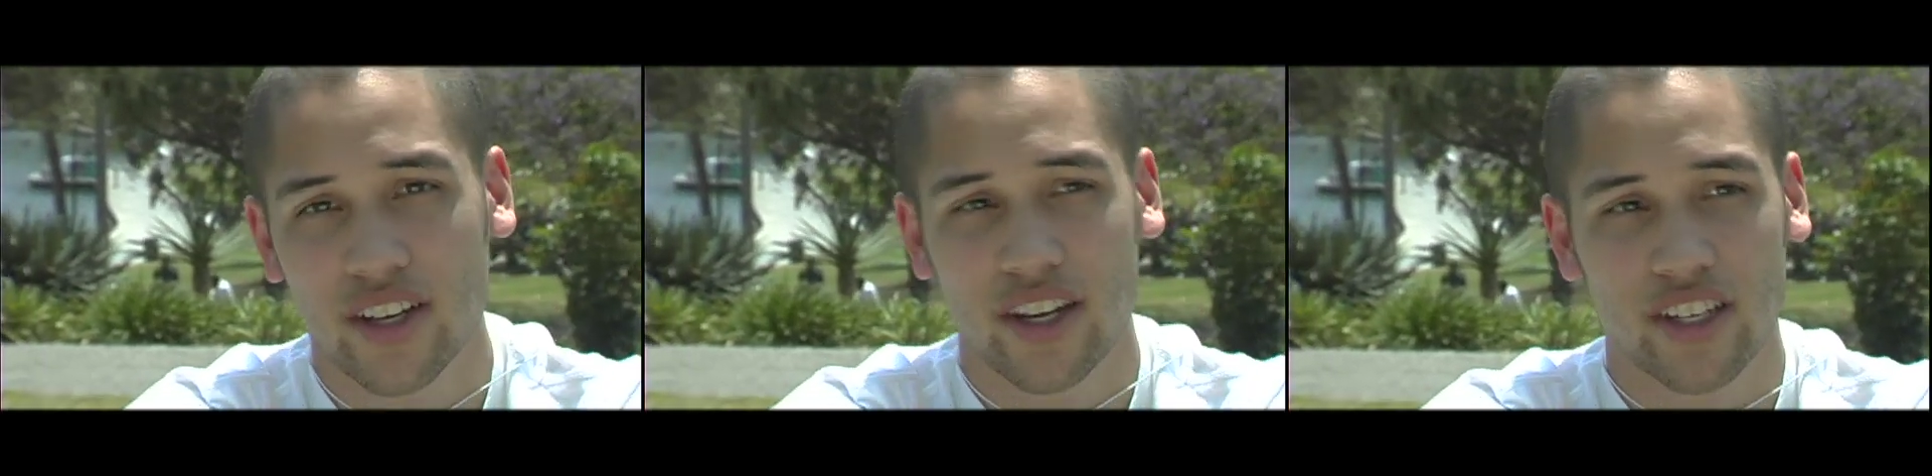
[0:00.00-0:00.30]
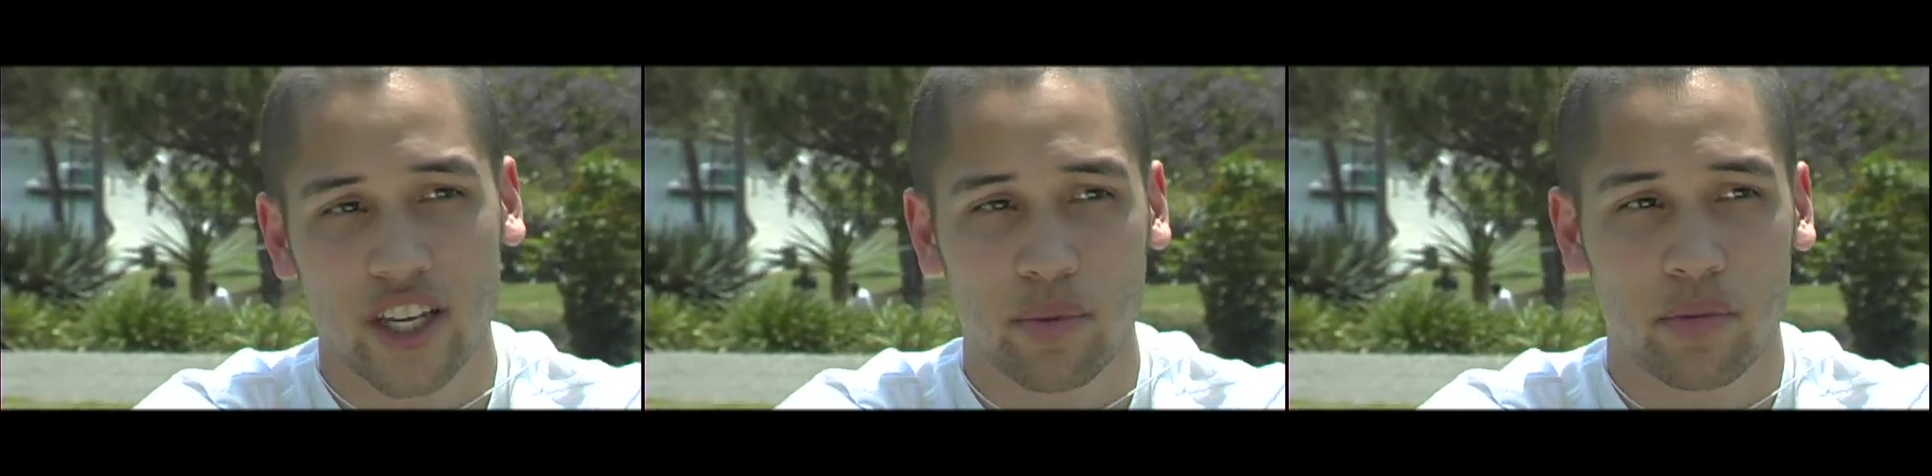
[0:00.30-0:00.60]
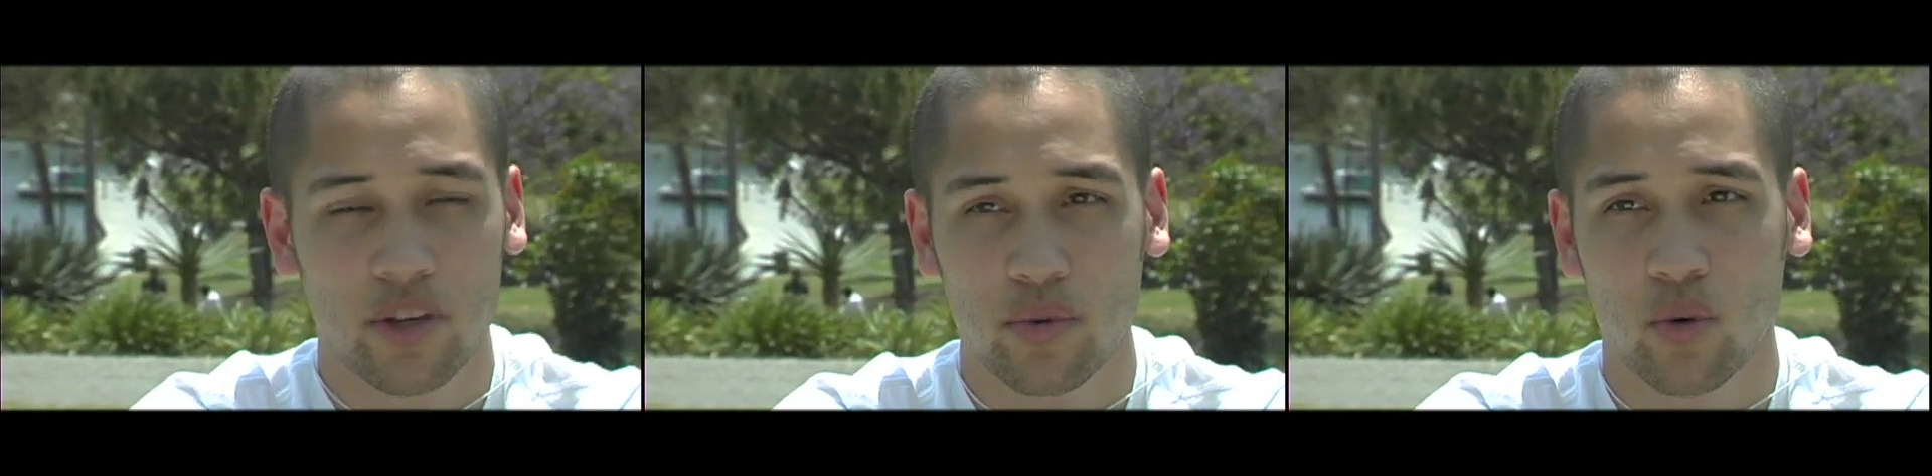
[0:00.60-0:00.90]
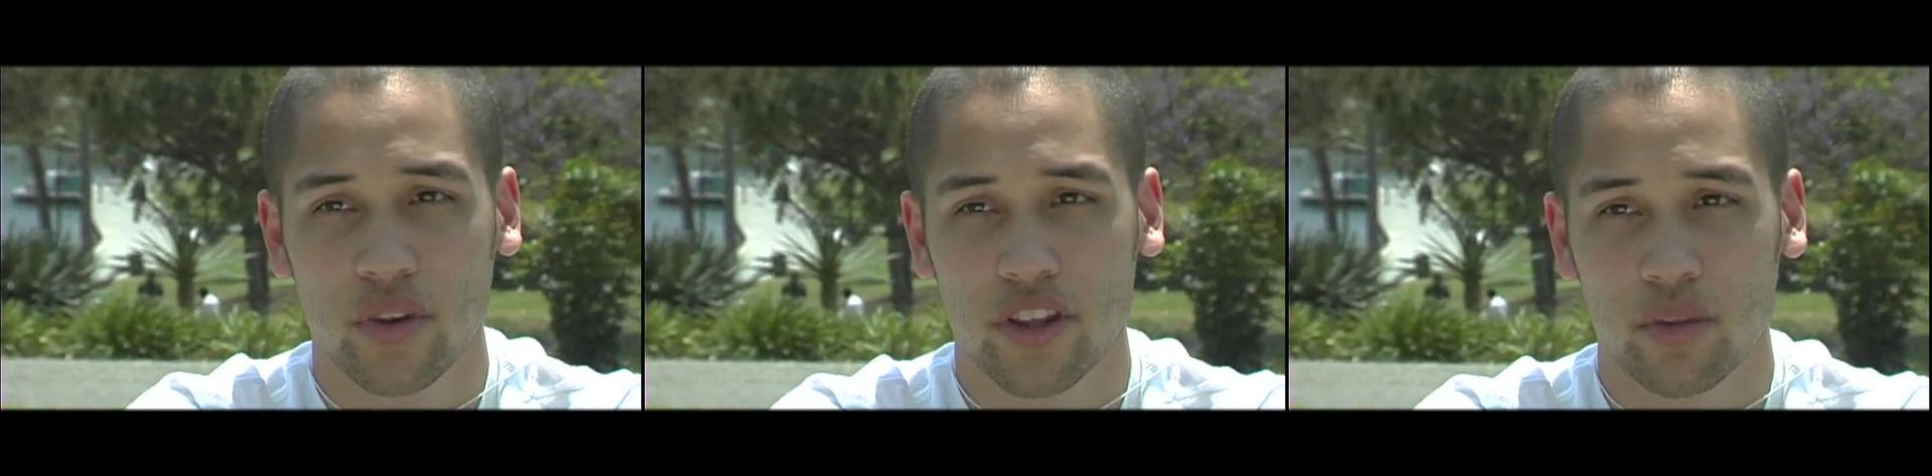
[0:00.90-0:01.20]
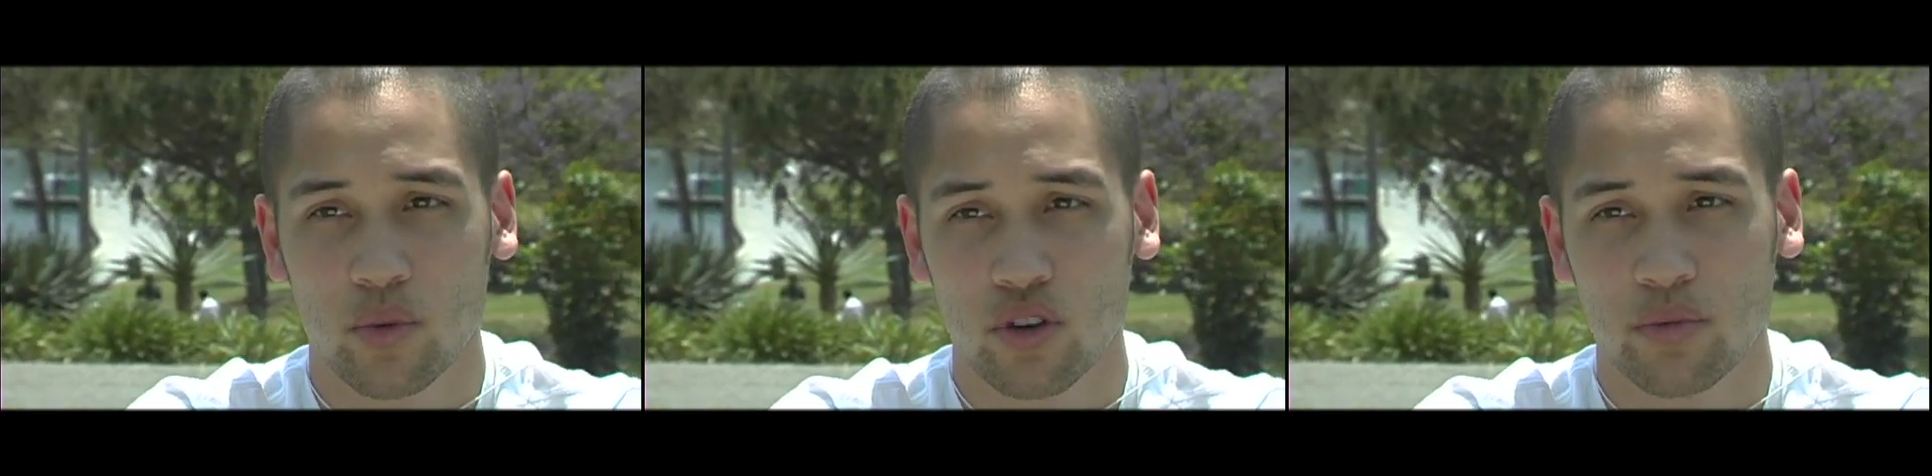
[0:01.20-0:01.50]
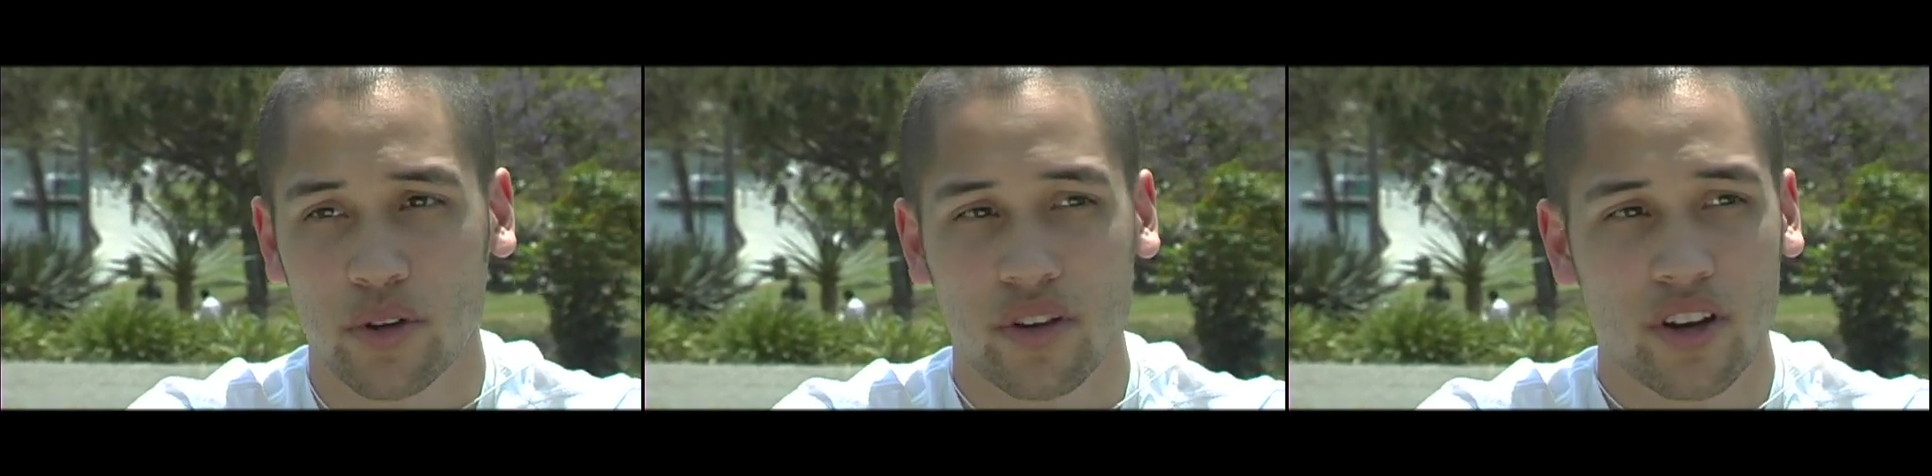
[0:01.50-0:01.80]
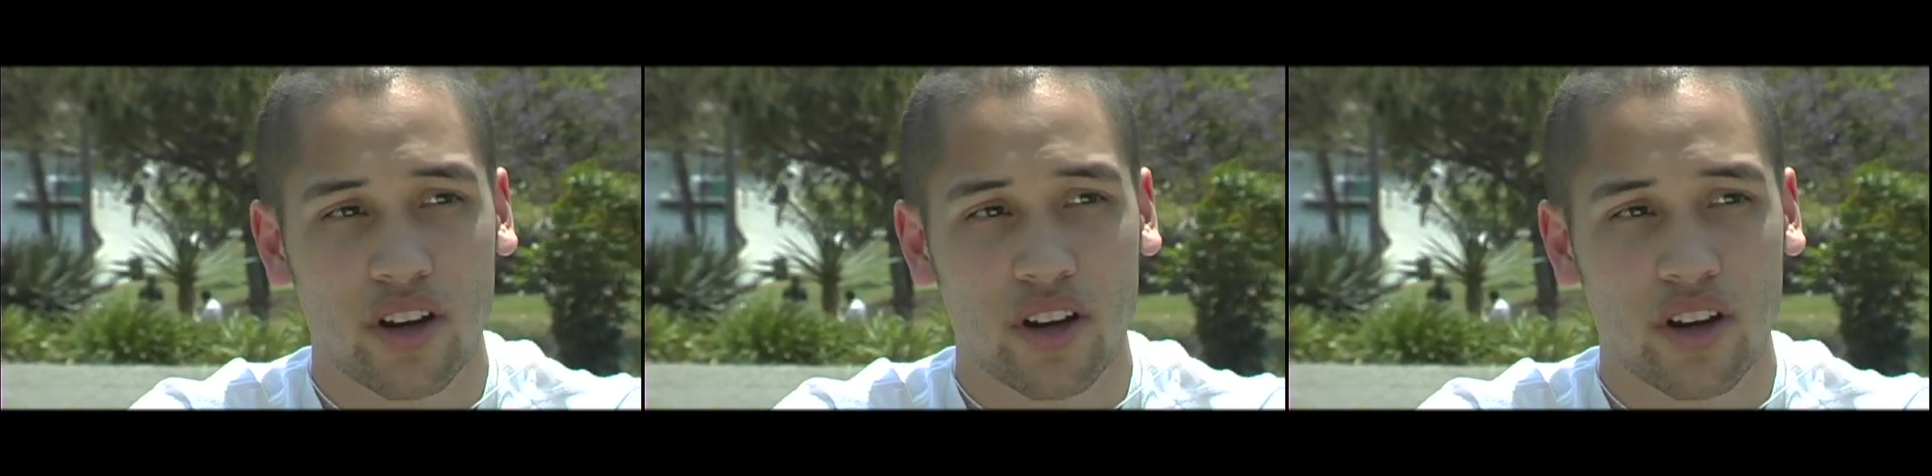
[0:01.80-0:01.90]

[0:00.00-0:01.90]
and keeping people within the movement.